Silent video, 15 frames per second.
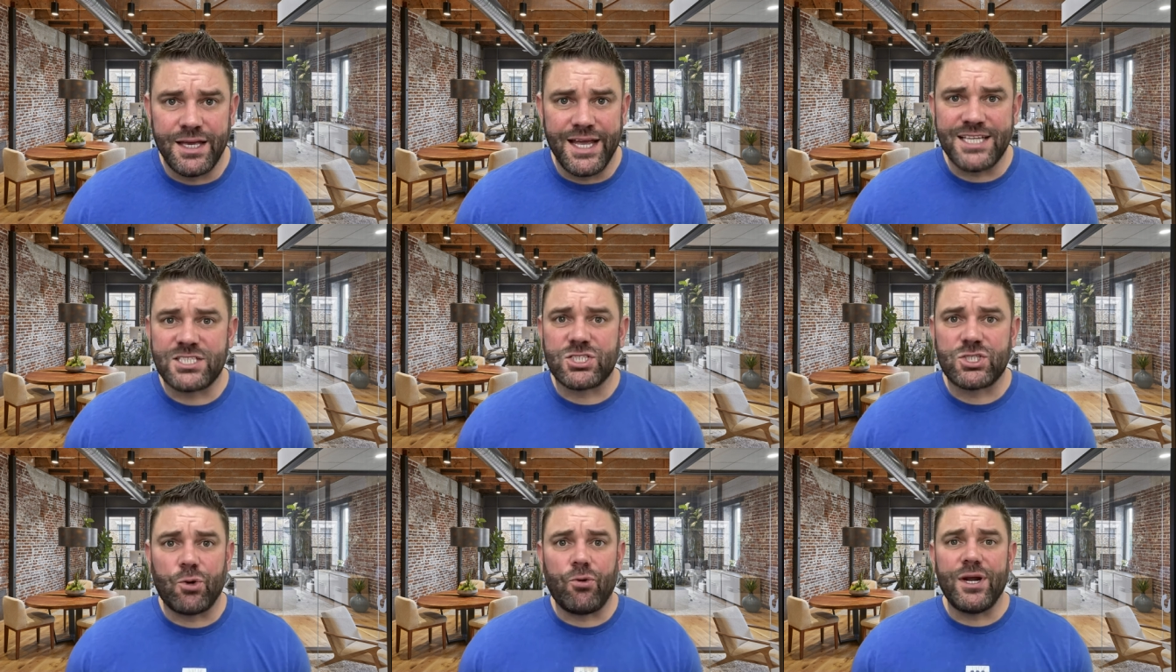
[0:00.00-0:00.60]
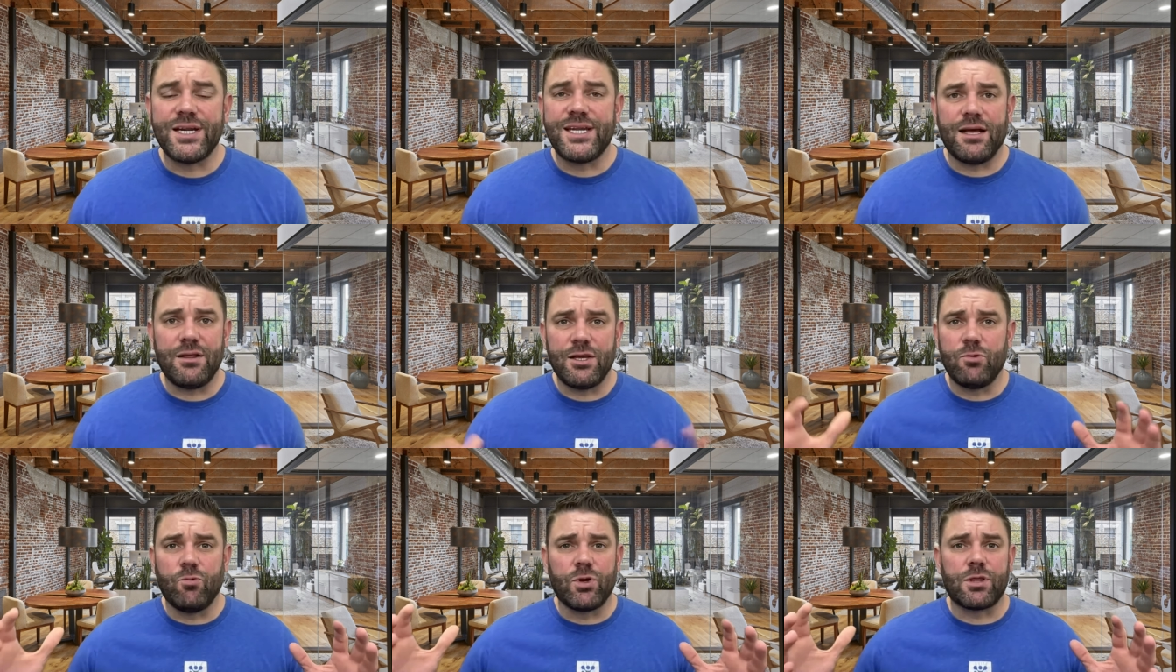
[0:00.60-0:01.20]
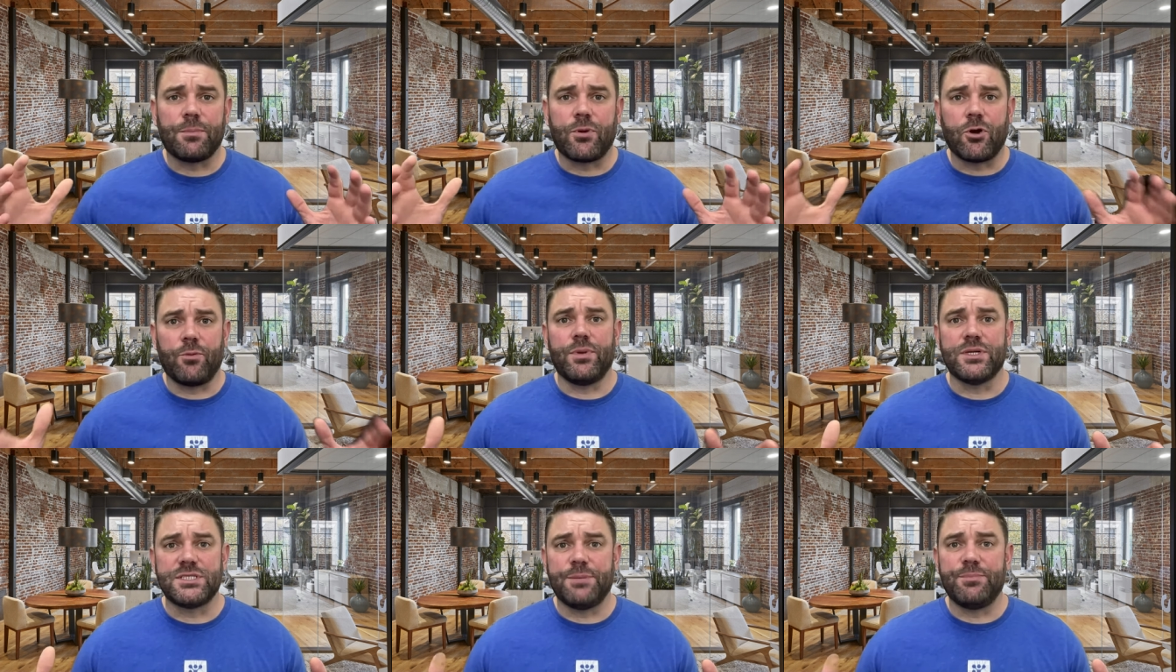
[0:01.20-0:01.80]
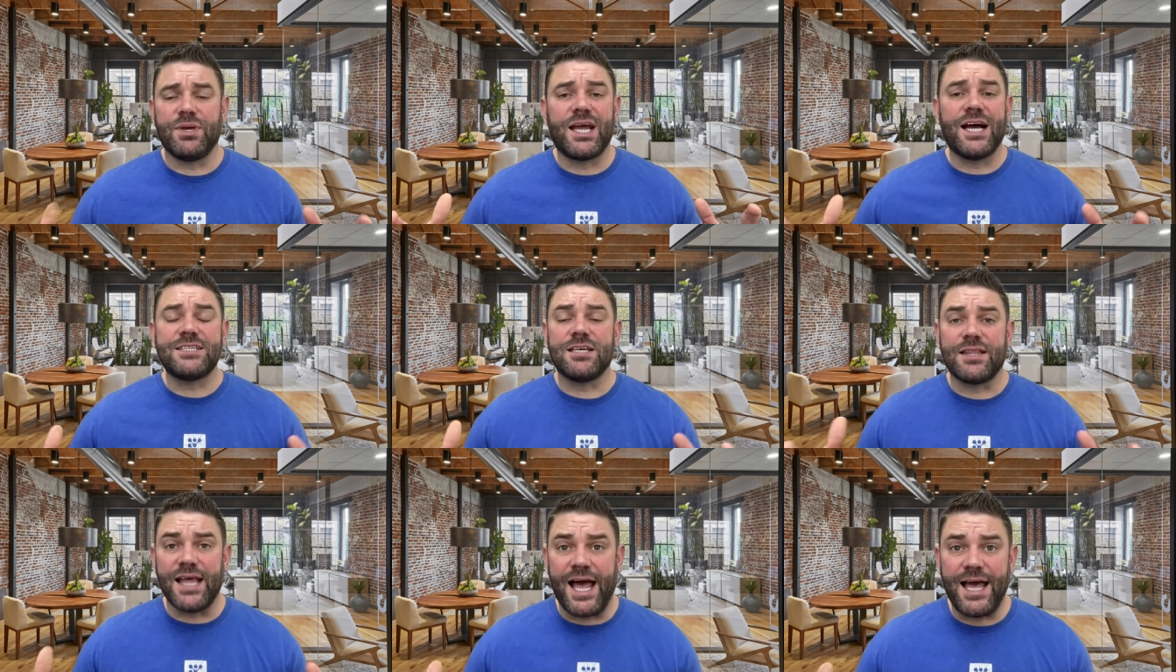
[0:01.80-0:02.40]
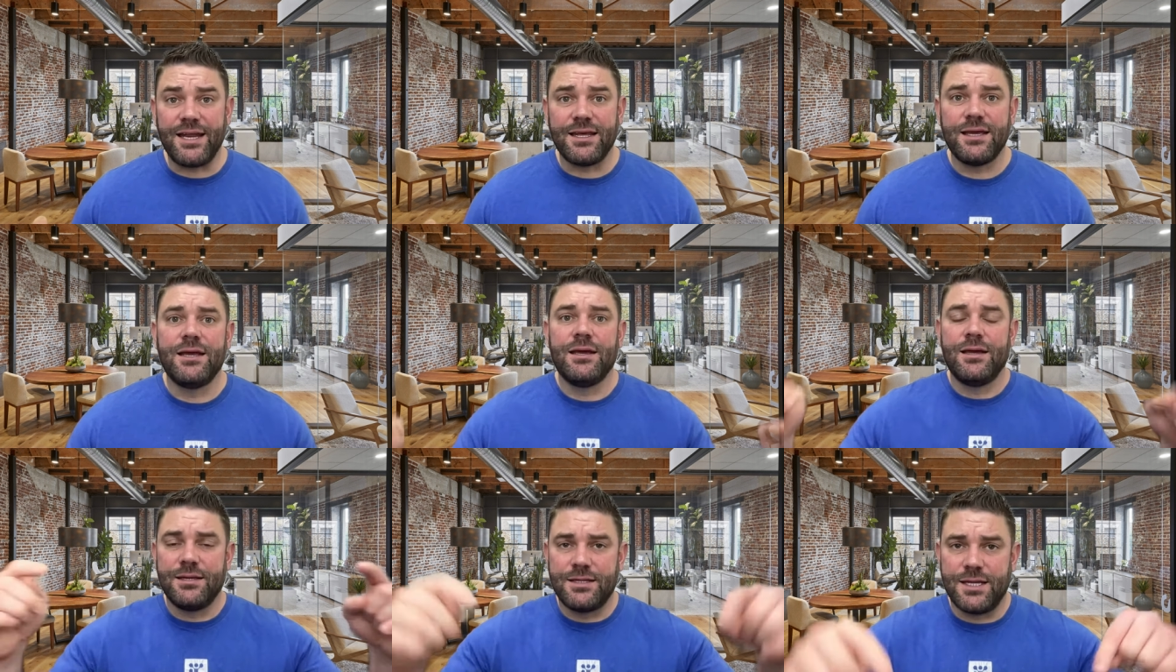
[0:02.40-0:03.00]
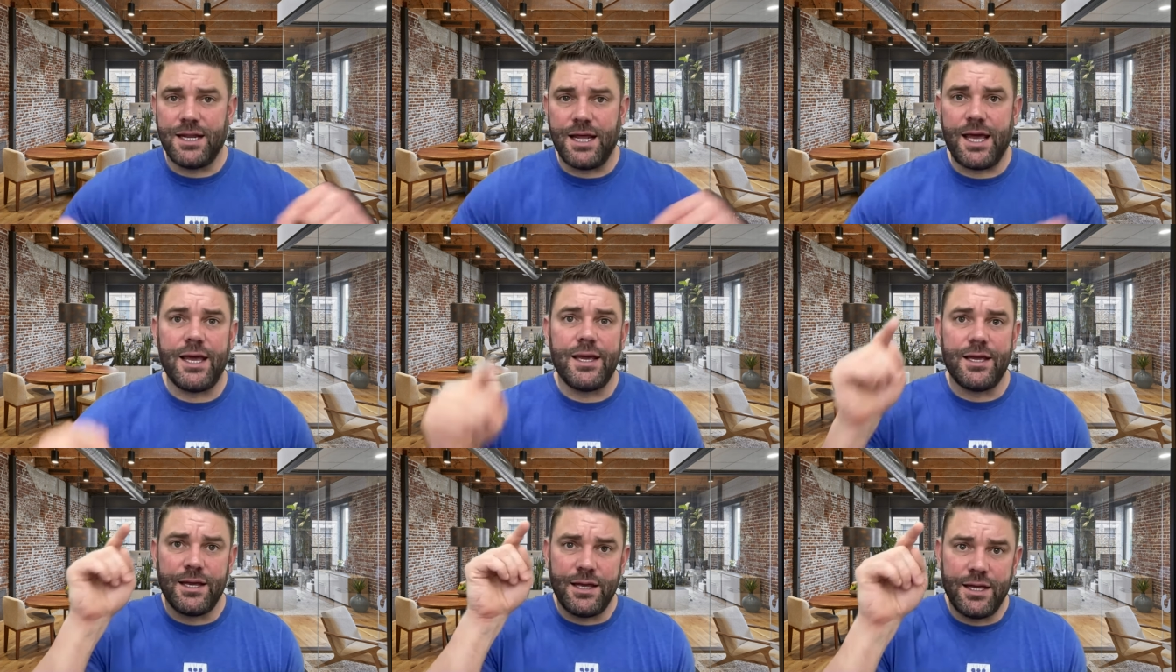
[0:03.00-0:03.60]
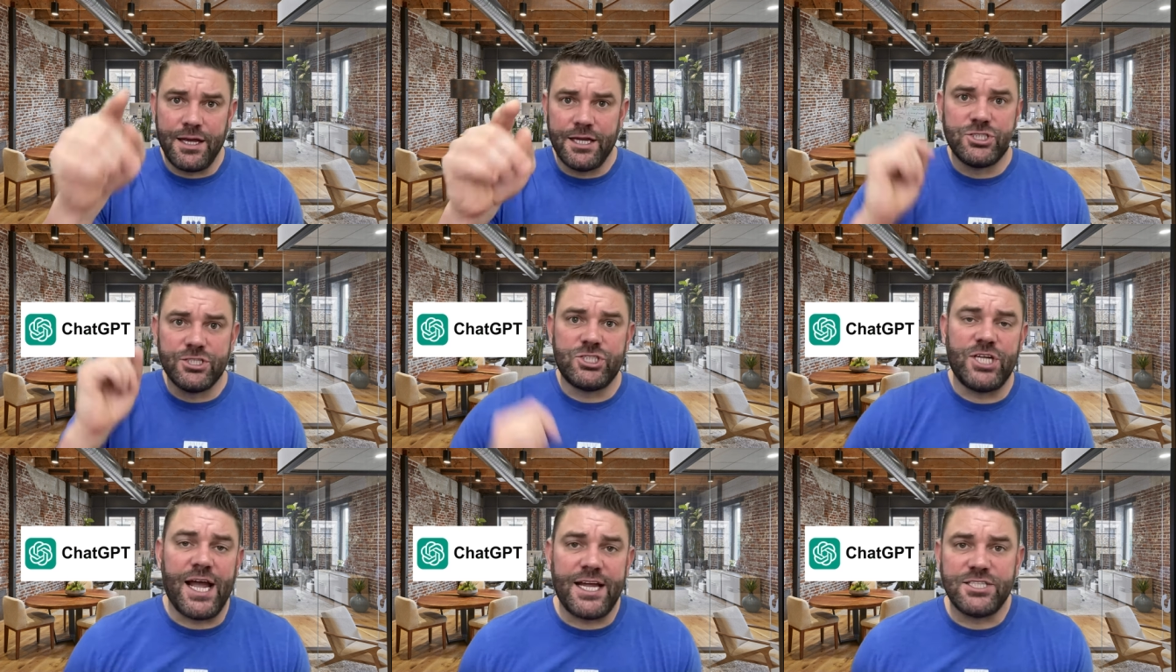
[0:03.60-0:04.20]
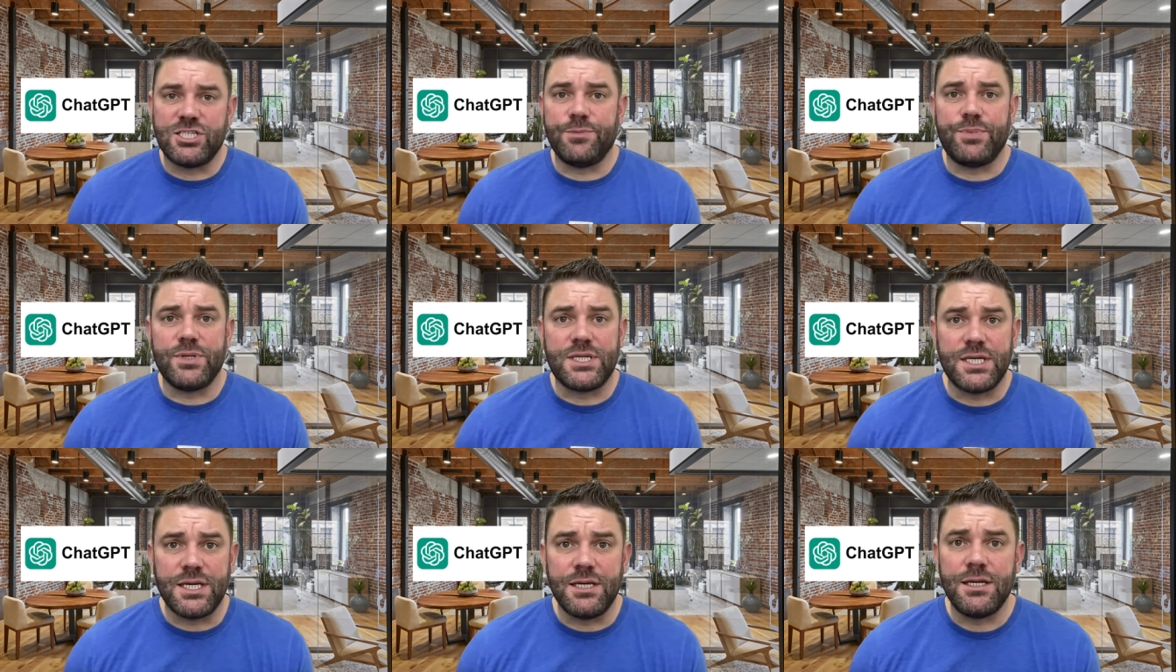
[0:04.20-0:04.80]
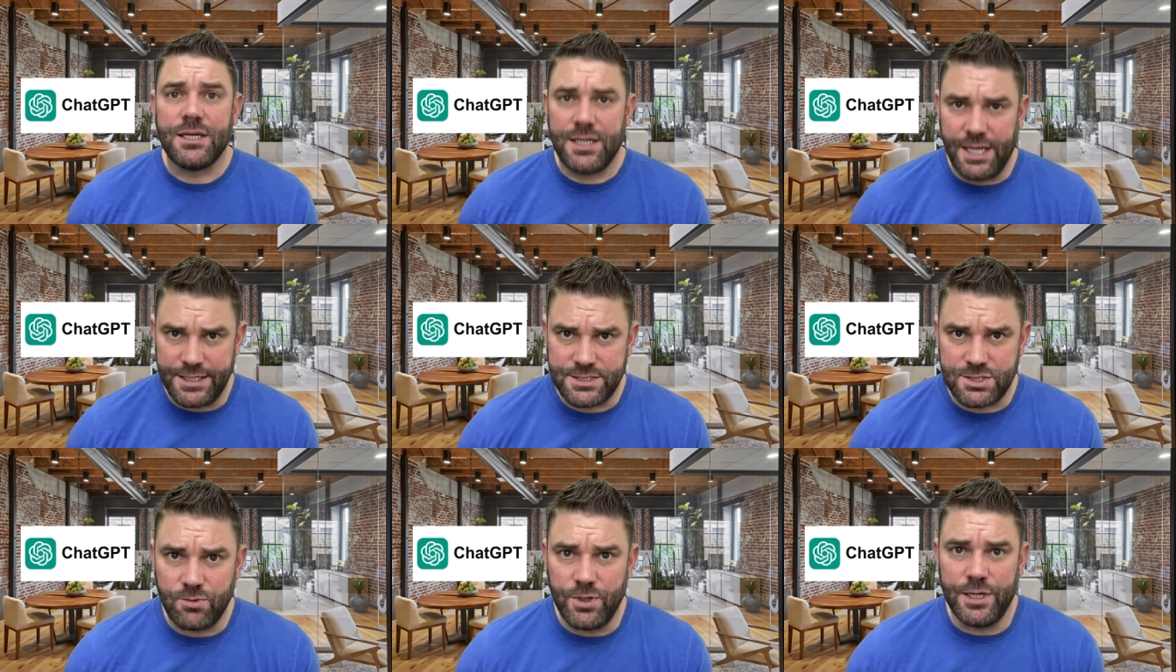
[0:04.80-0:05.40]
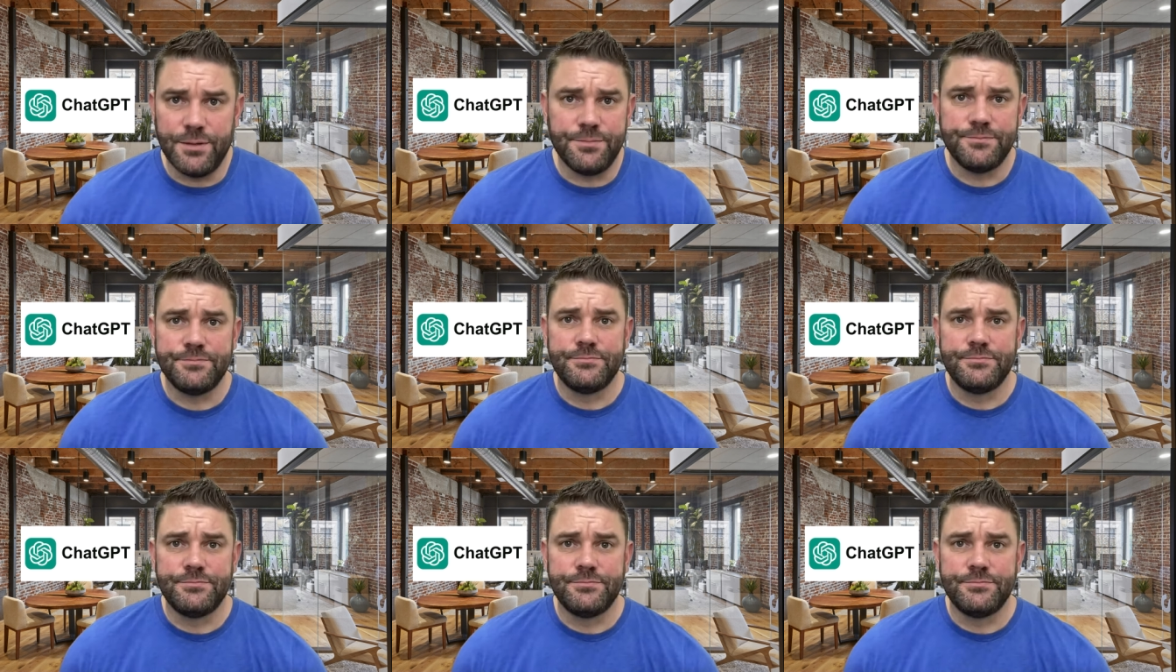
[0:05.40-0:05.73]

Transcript: It's storytelling with a purpose, and because of that, today, ChatGPT takes the win.